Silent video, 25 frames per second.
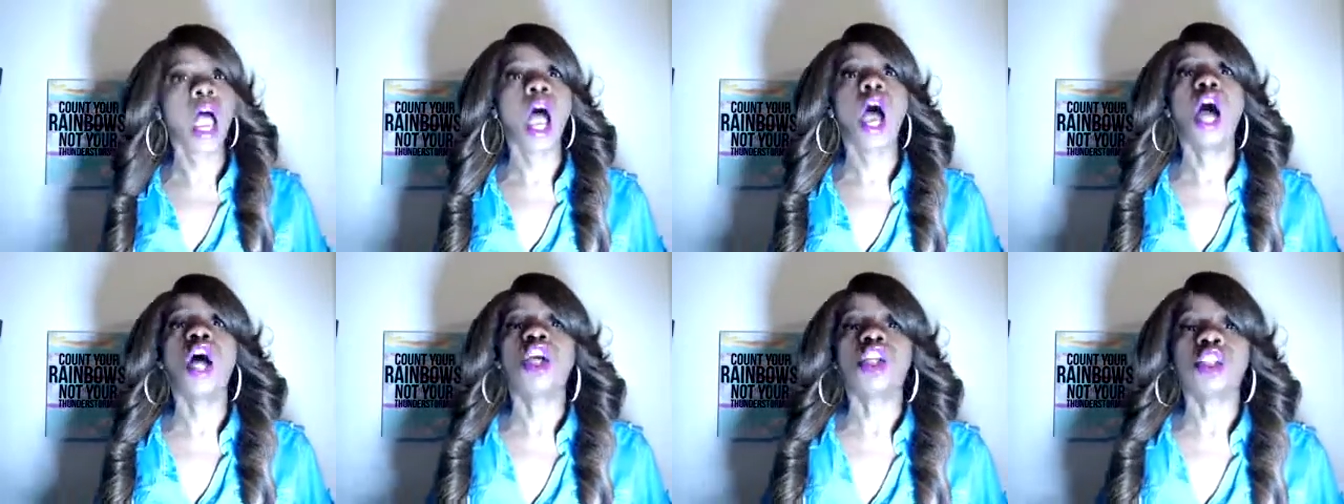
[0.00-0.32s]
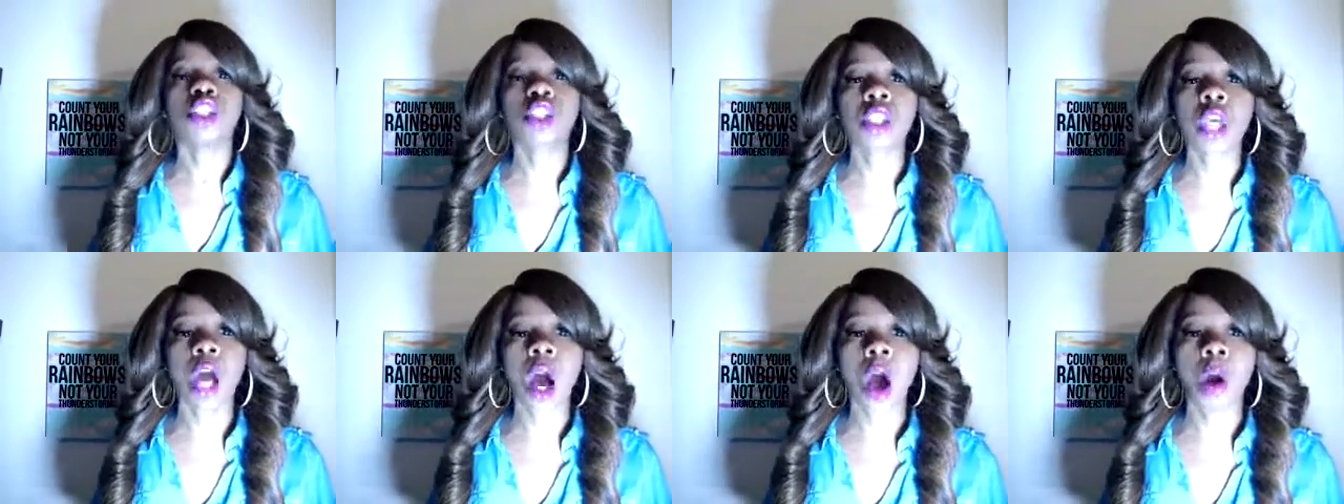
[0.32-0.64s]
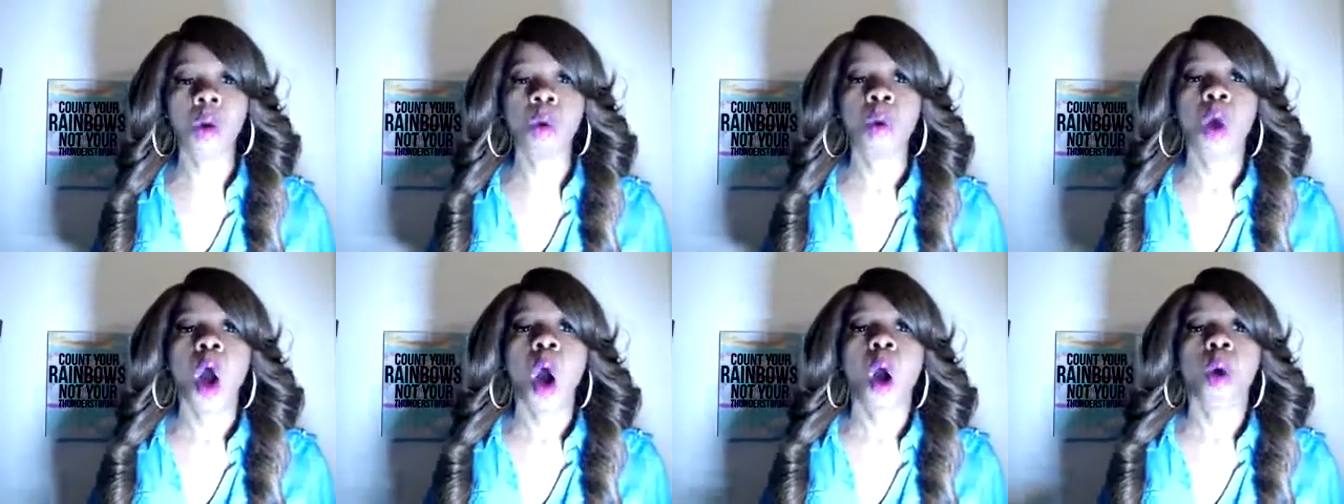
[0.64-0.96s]
So
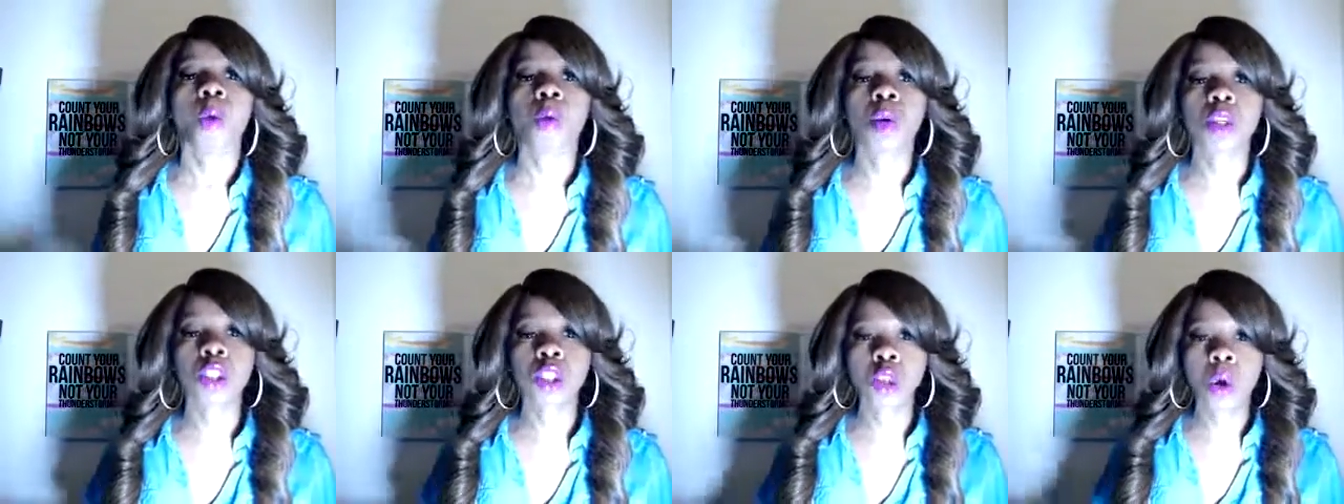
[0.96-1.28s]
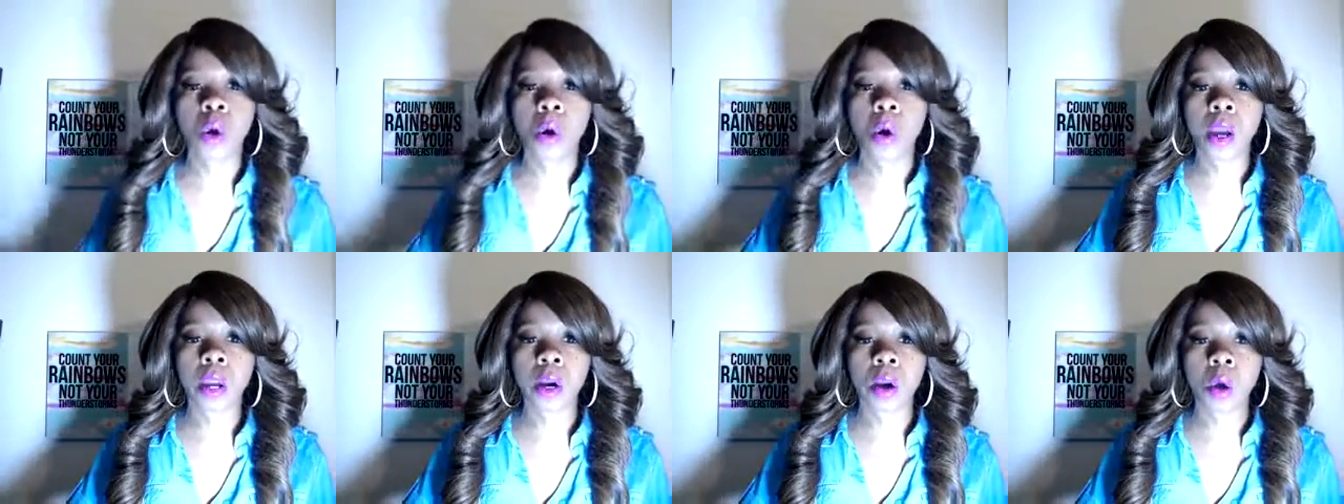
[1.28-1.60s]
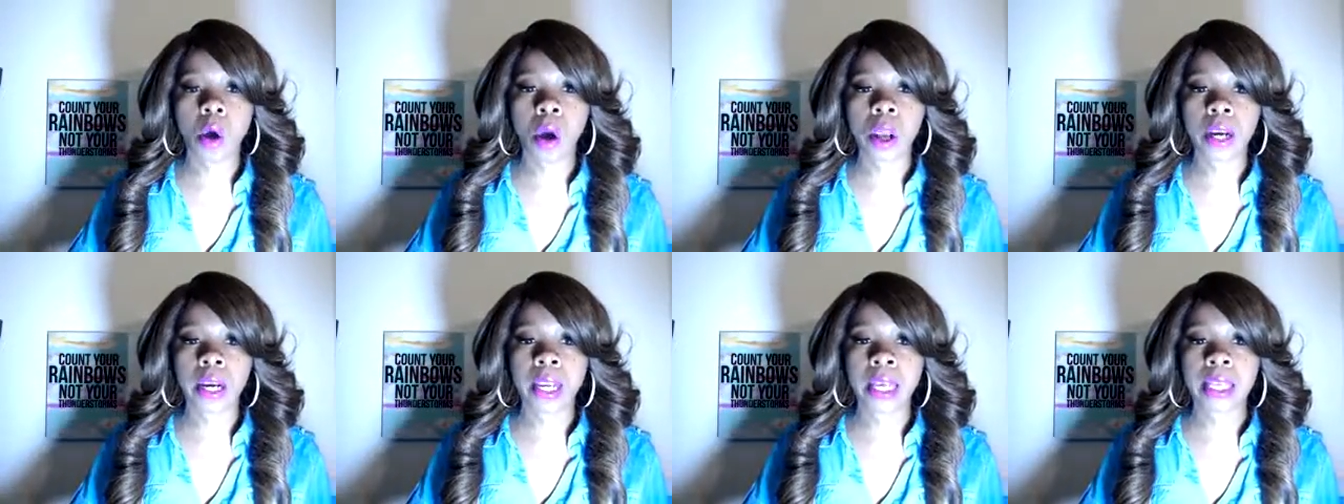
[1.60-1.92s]
what's going
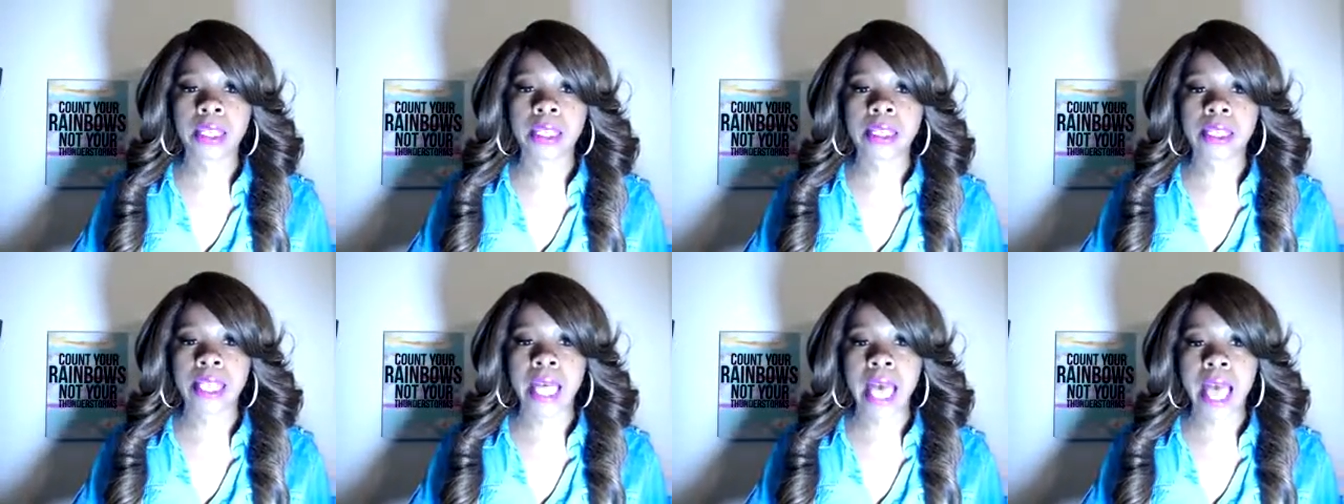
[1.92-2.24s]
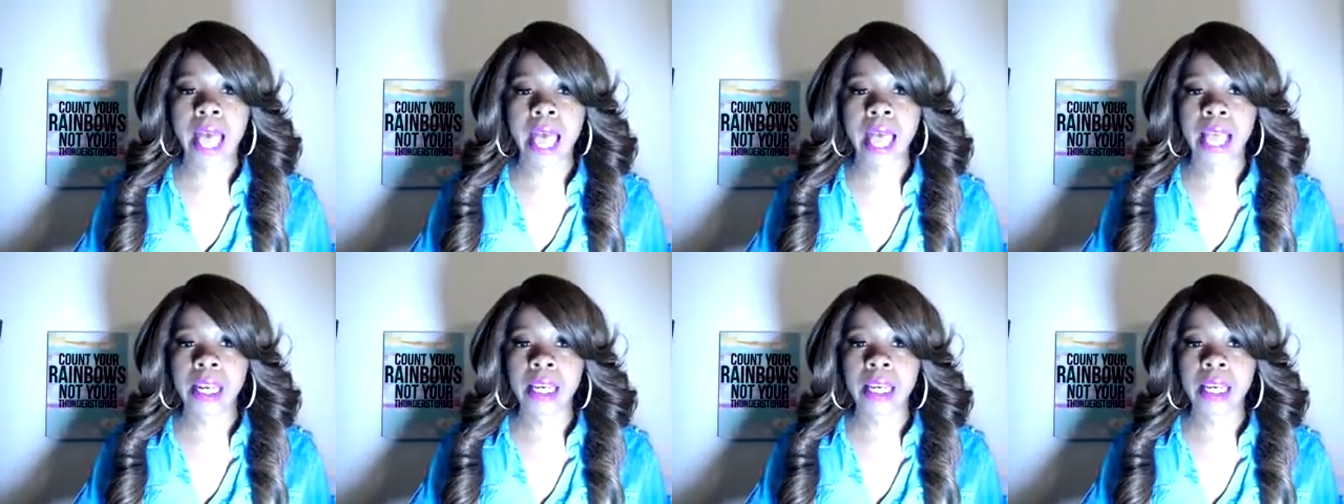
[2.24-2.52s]
on is that